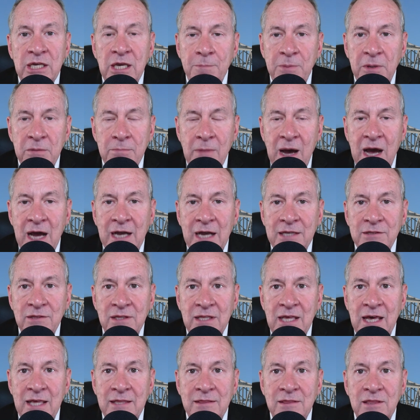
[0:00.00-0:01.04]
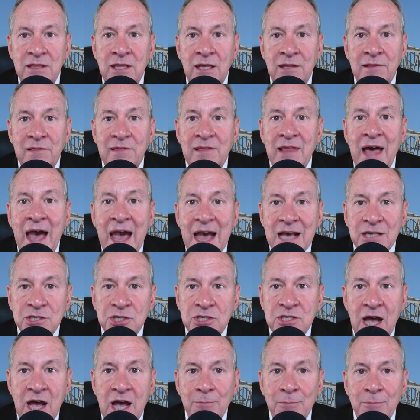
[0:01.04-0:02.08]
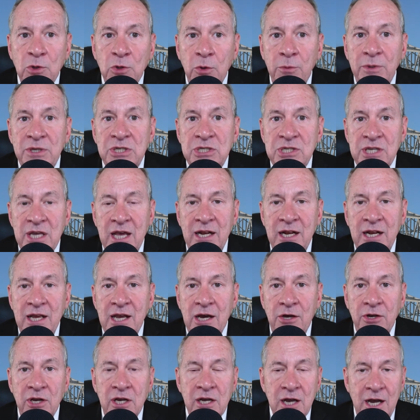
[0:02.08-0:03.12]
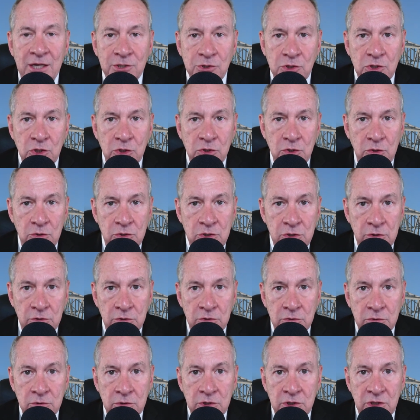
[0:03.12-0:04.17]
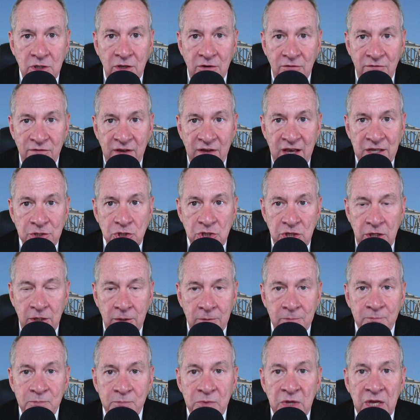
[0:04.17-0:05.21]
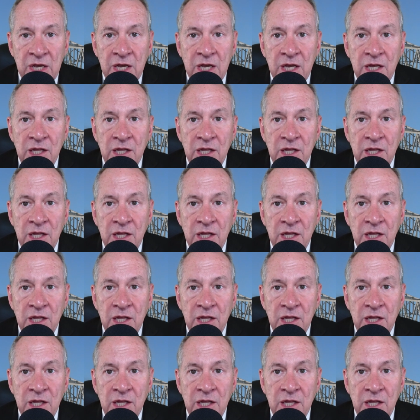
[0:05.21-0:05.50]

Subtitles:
Keep in mind that the last time Louisiana held a constitutional convention,